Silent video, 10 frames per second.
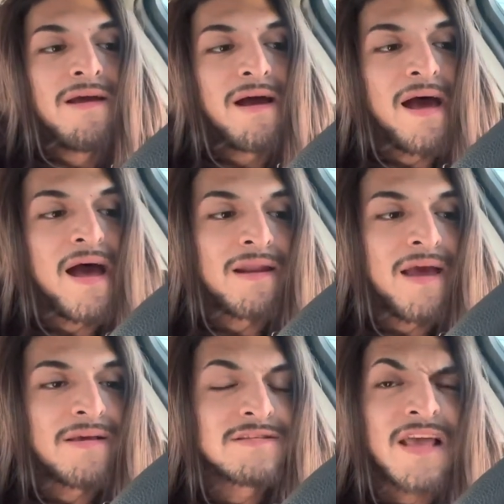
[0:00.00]
I had
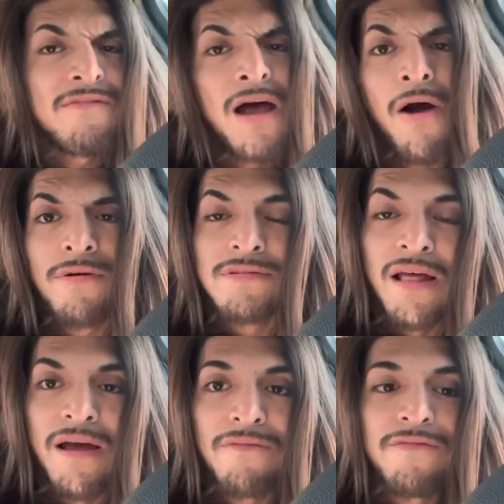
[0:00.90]
like seven hours
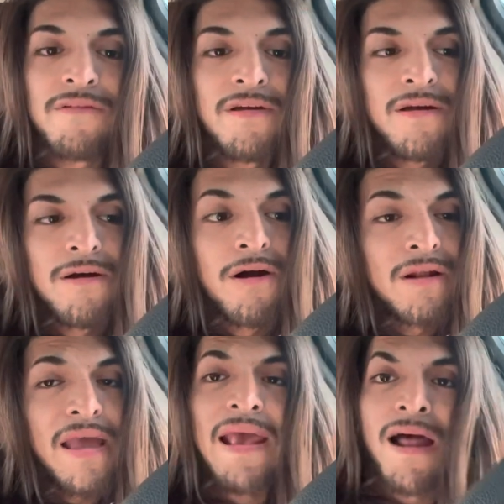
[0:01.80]
left or
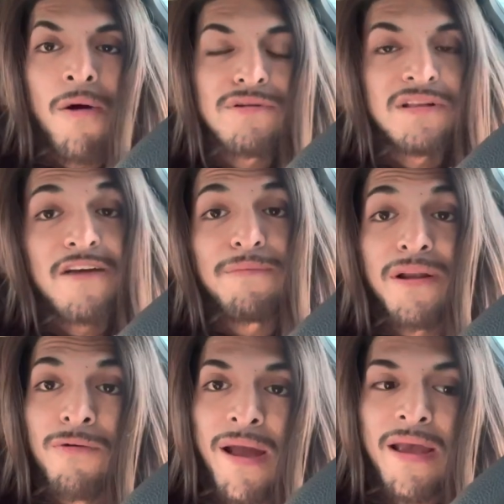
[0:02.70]
like eight hours left, but
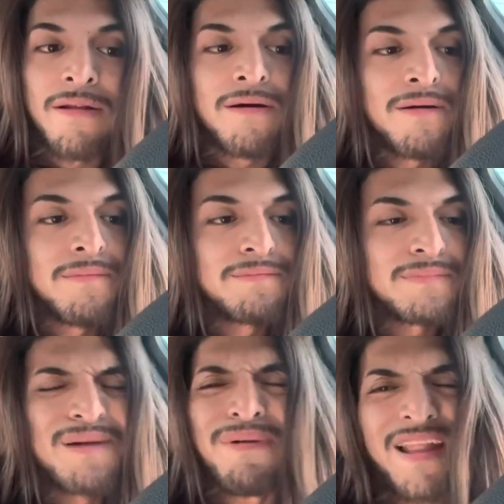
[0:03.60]
it rained. Um,
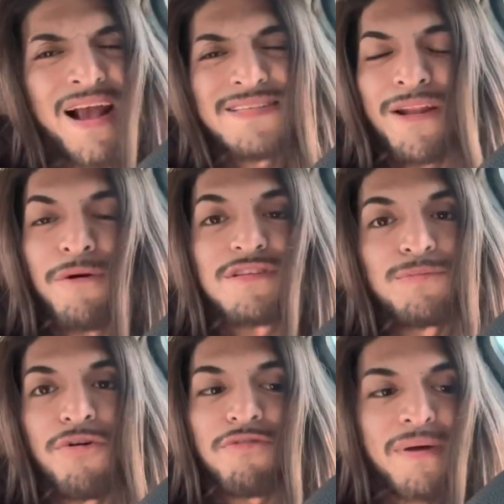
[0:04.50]
but like I said, it was
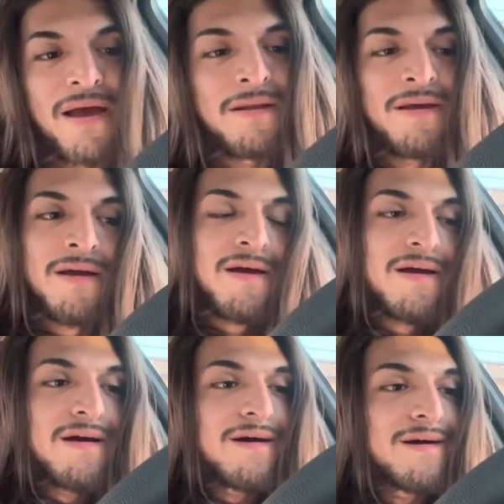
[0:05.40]
smooth, man.
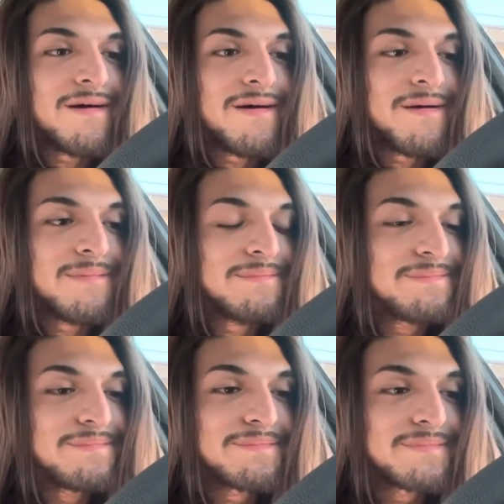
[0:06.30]
Um,
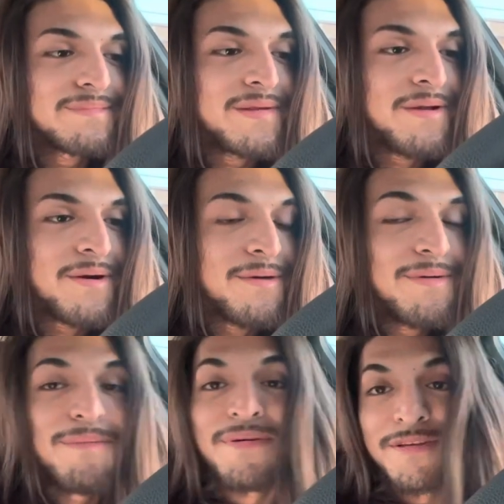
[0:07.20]
you know,
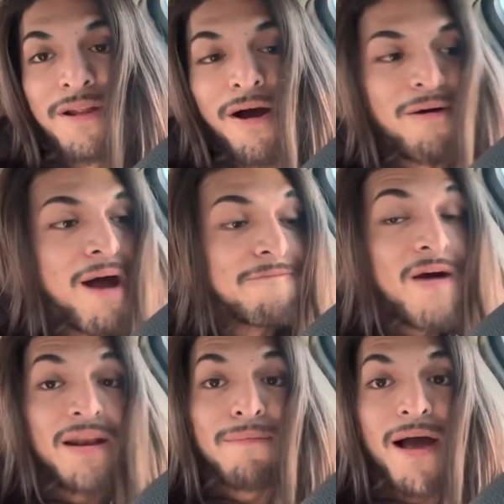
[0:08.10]
so now I'm
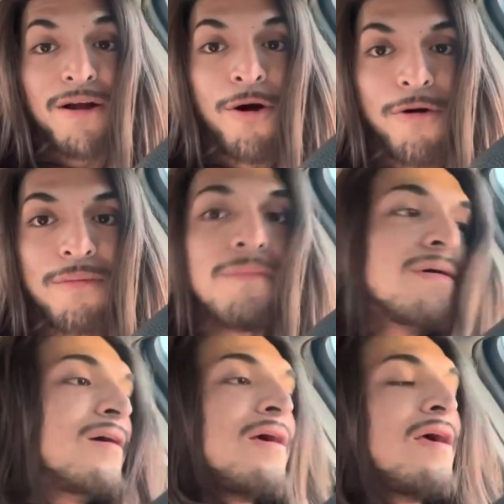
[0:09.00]
finally back home,
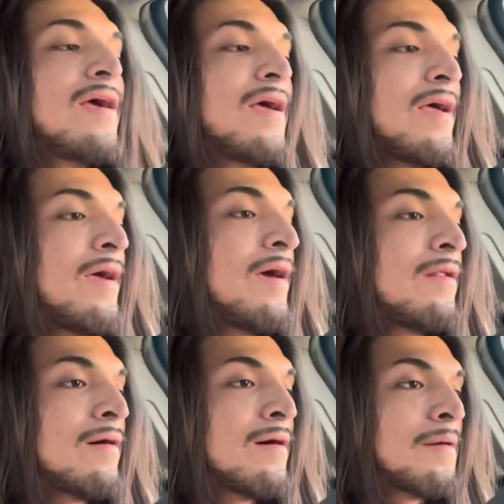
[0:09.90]

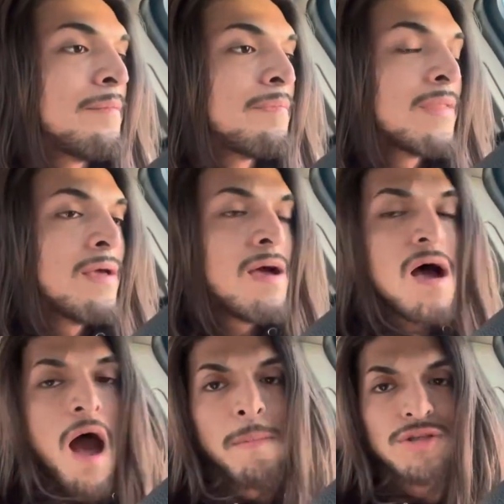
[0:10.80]
and um,
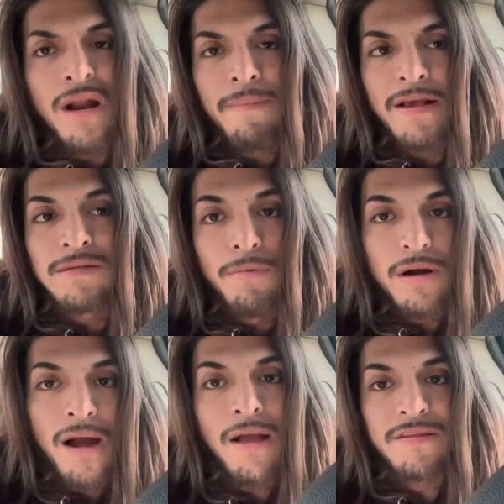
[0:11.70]
I'm gonna try to make some more
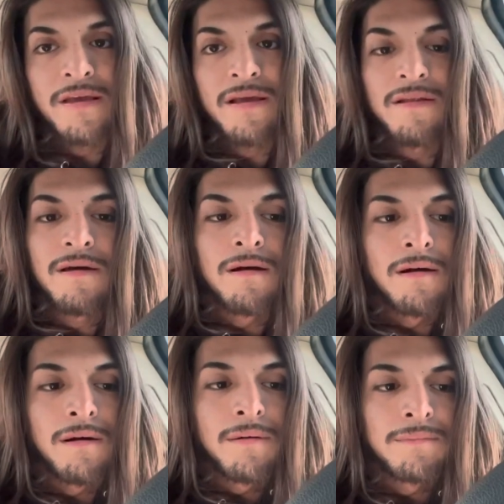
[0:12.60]
content
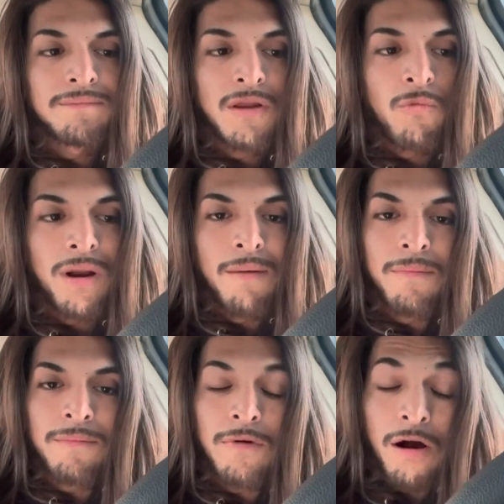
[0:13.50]
um, when I'm
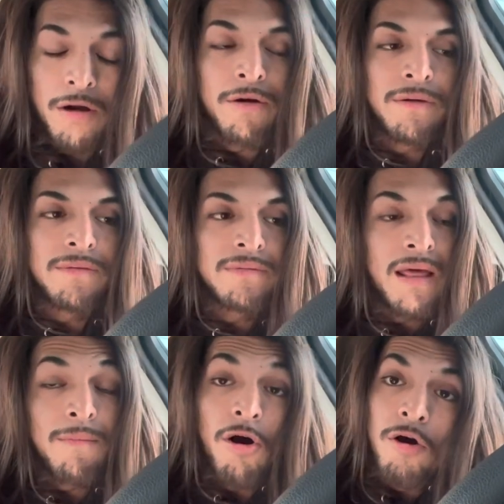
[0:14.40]
or
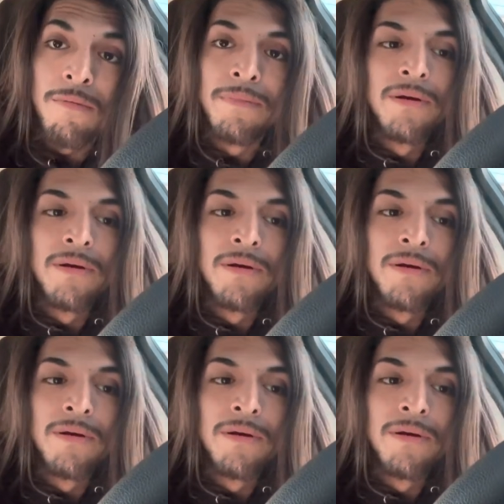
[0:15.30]
that I'm home.